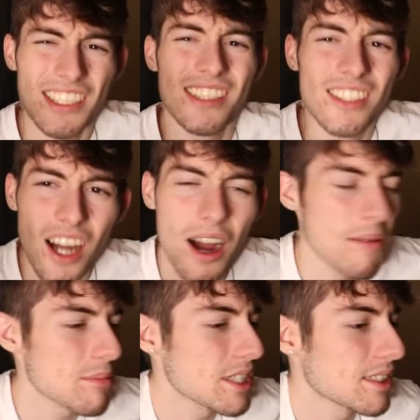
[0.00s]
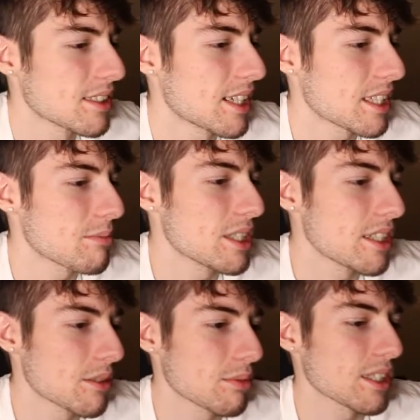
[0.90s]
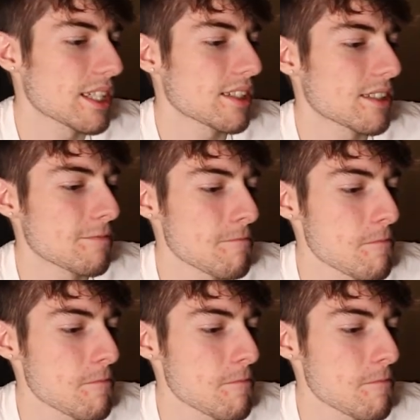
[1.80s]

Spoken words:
zombies, the nice beginner player,